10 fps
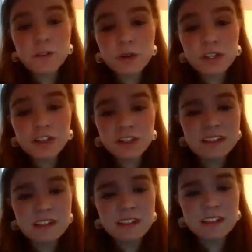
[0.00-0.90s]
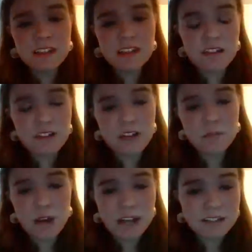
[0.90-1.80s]
for questions and things like that. I've
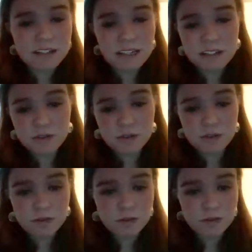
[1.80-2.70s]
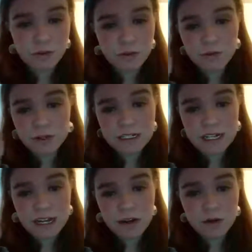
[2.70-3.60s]
got practice answers, written
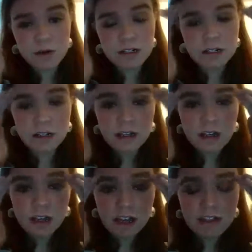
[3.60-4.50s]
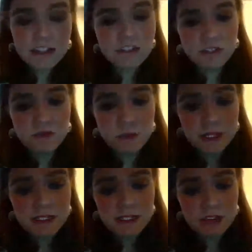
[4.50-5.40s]
down, and that's just for
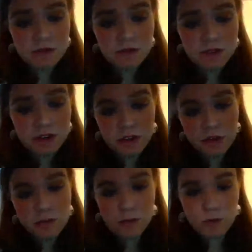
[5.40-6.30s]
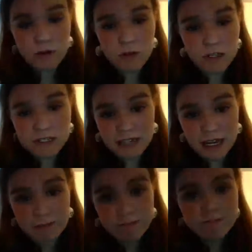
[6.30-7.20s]
me to kind of get a grip on what I want to
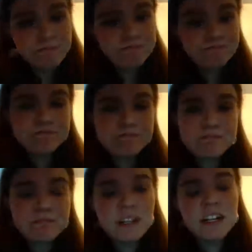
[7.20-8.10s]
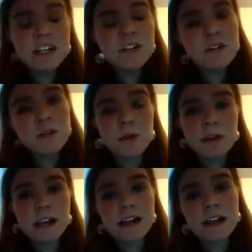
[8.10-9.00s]
say. And I know they'll
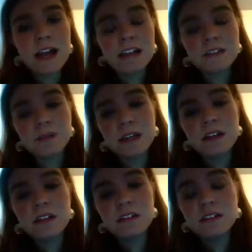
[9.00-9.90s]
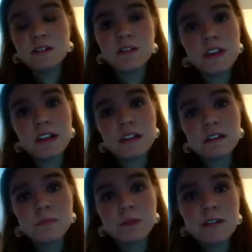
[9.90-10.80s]
probably ask me different
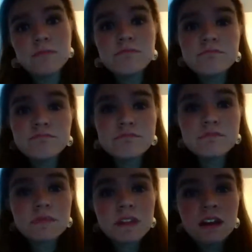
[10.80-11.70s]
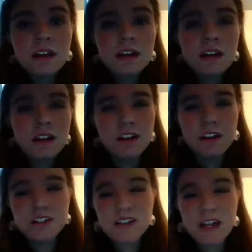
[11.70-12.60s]
things, but I
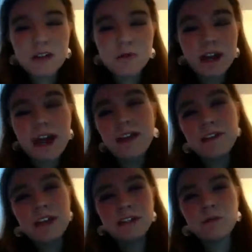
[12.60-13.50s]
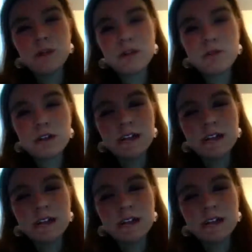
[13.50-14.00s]
just kind of want to have an idea what I want to